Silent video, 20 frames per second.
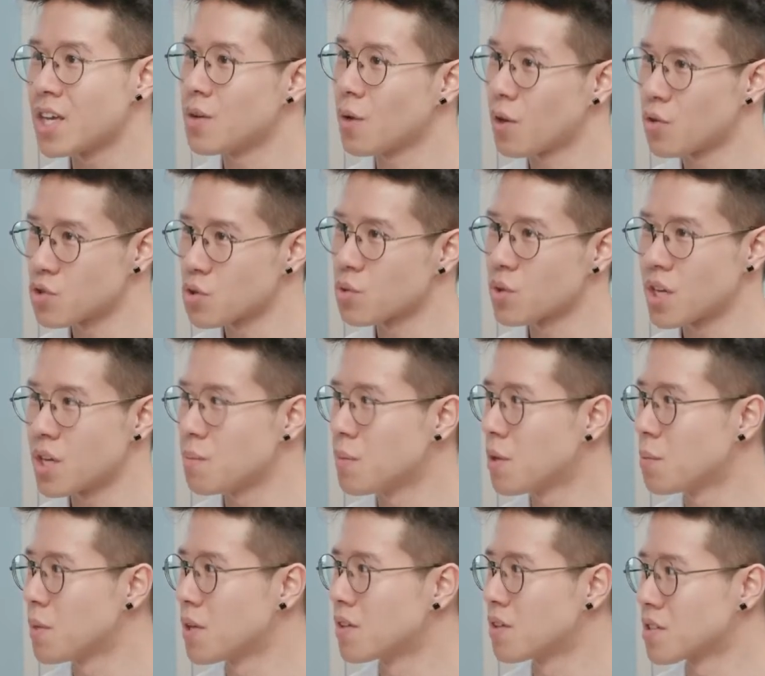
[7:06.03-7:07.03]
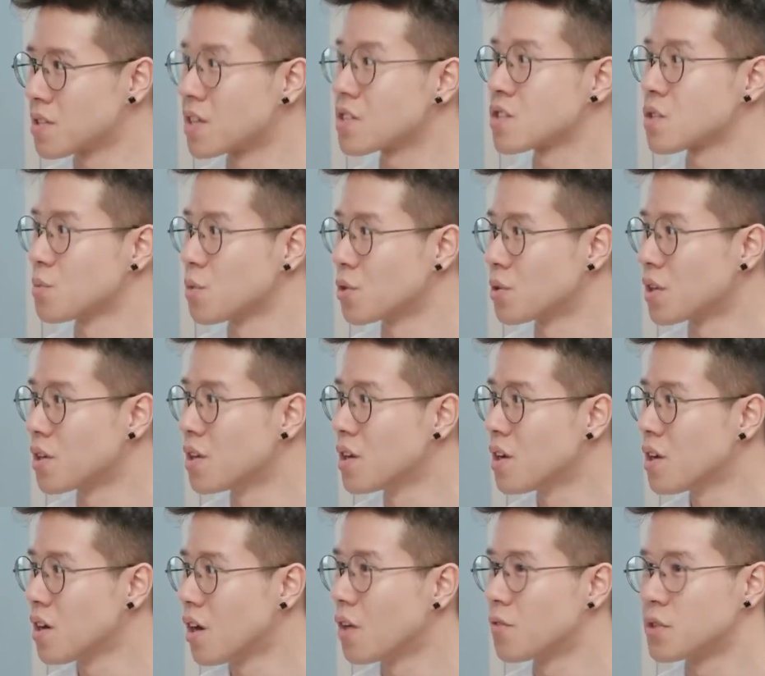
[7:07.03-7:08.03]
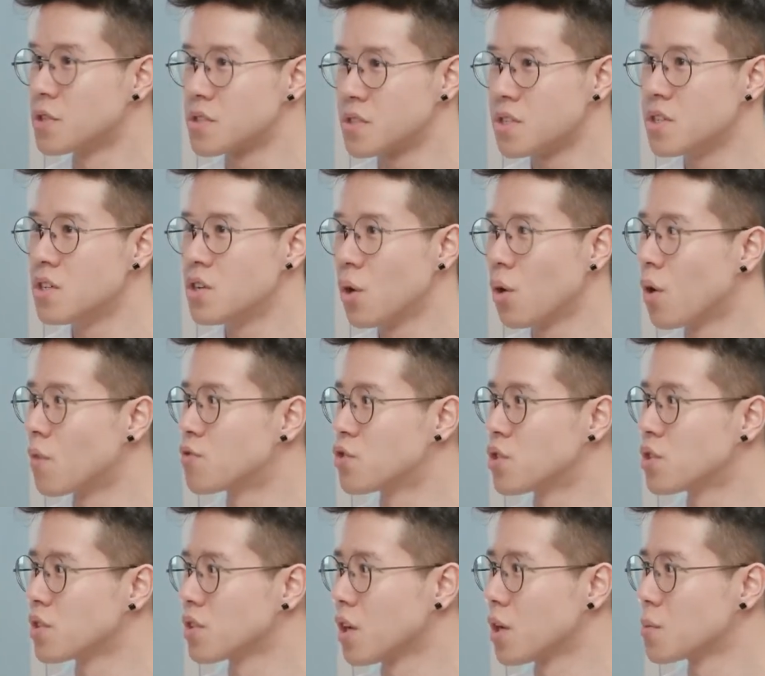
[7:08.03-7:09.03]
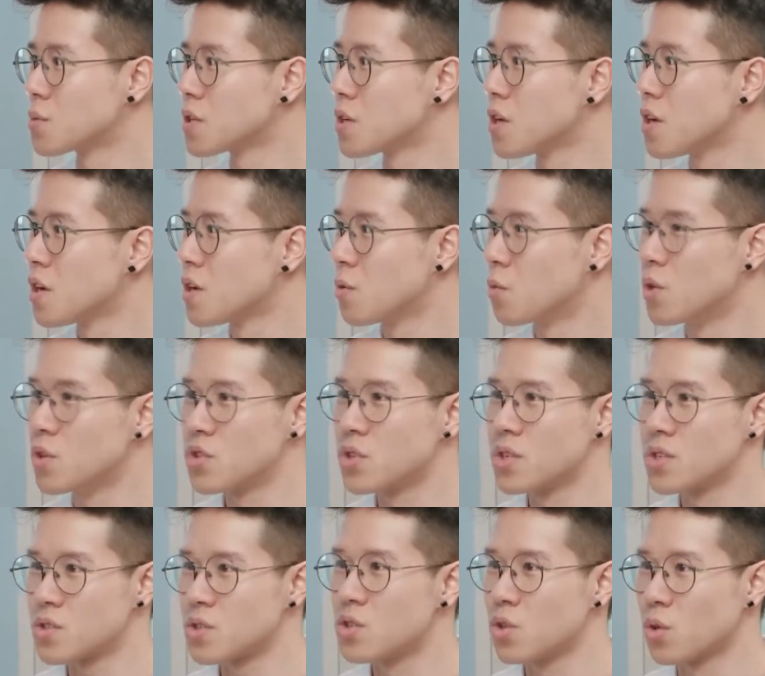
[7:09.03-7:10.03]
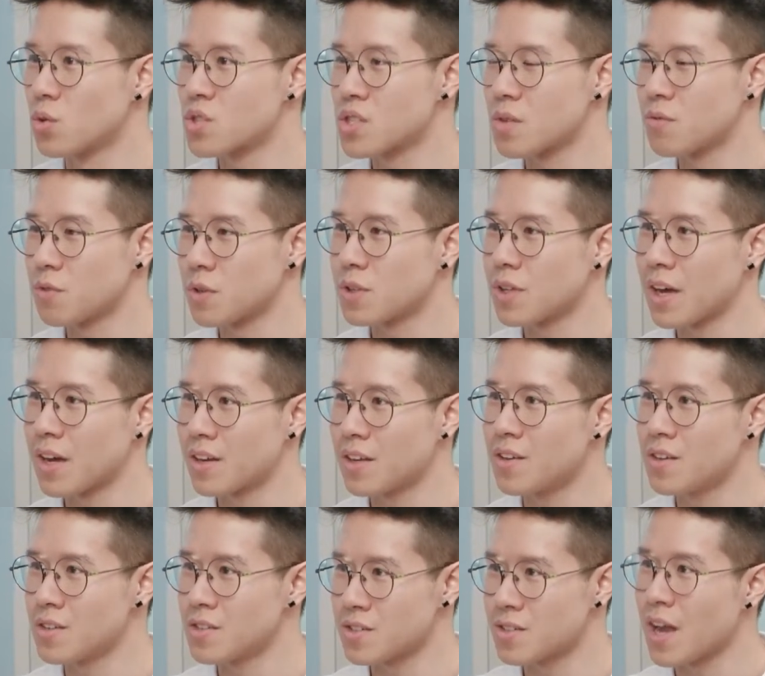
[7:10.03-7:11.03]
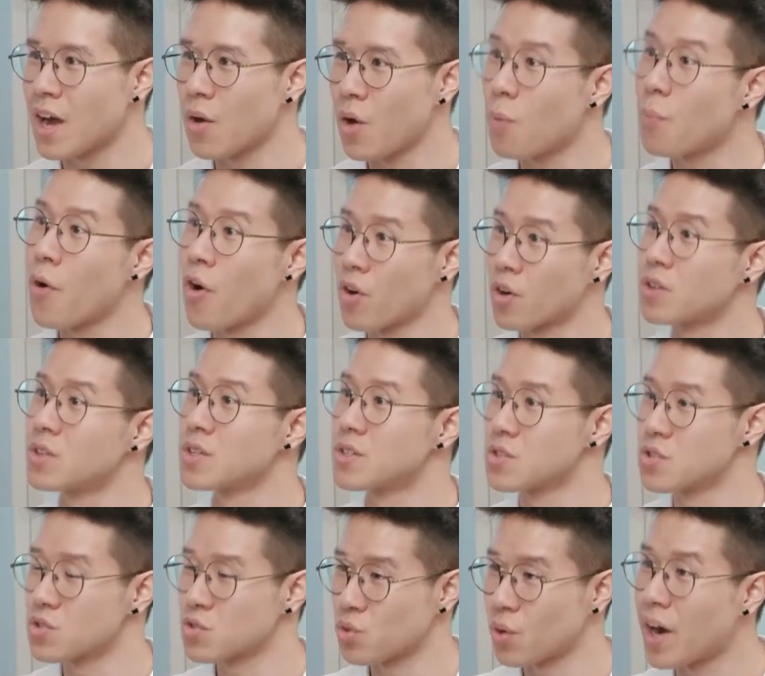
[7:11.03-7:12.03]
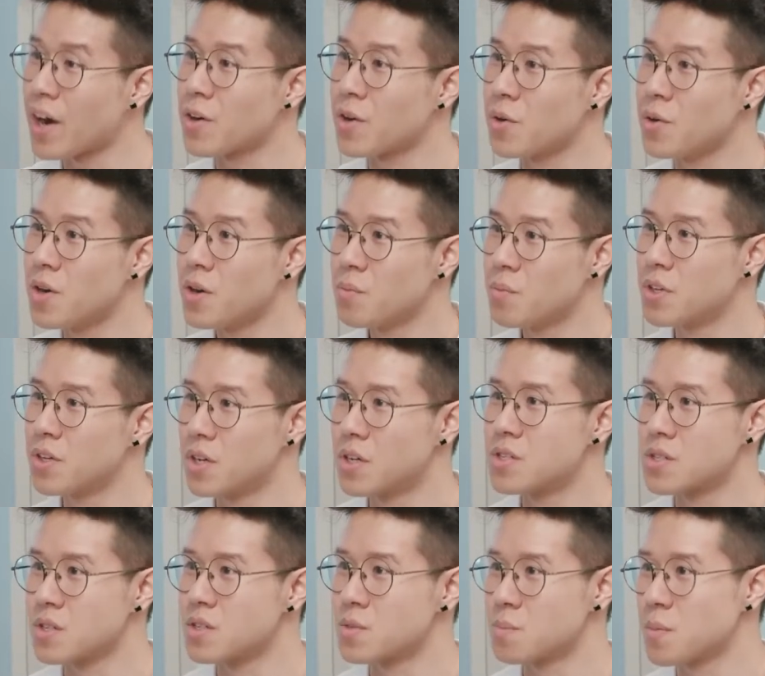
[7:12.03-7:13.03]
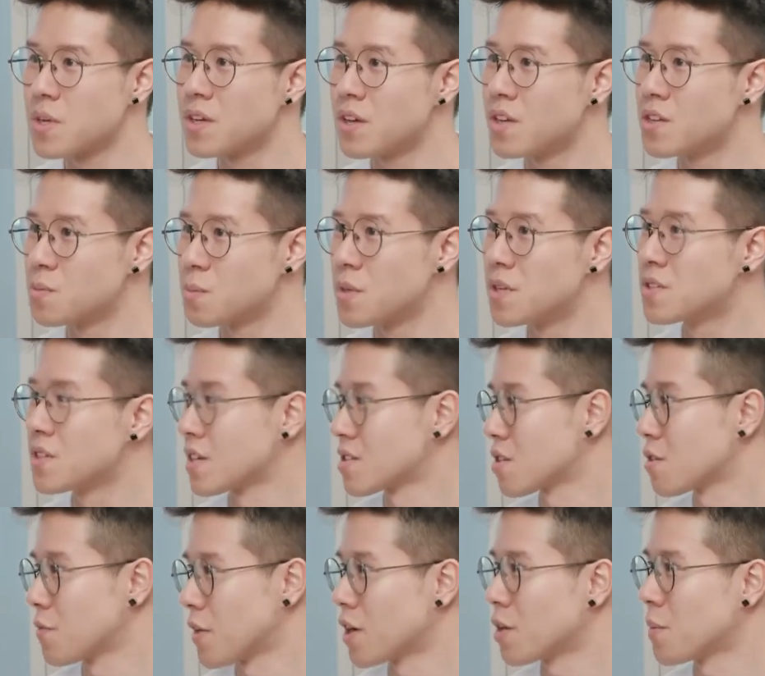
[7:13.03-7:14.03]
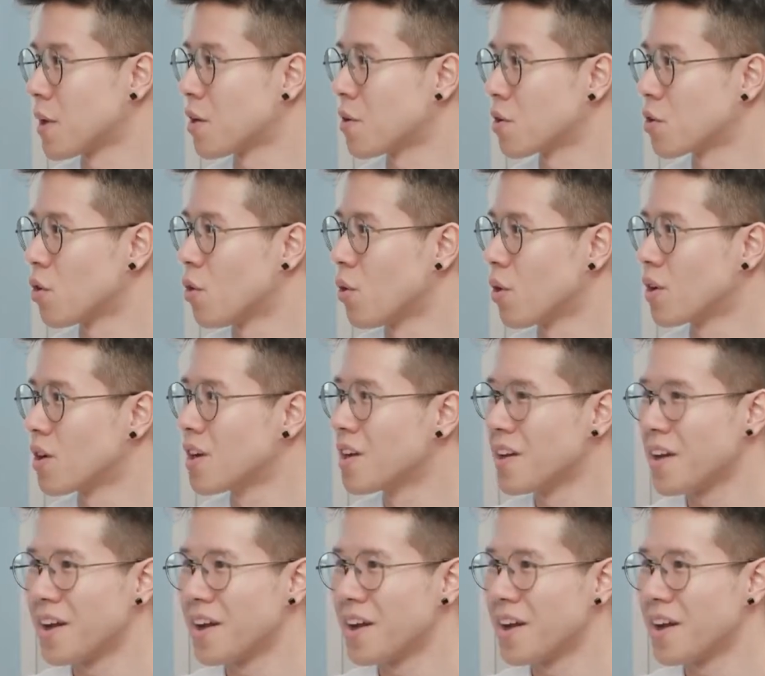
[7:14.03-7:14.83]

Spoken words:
also came up in the testimony of the CEO of G Clubs, which is, something that is now a part of this trial because it's being testified about in court.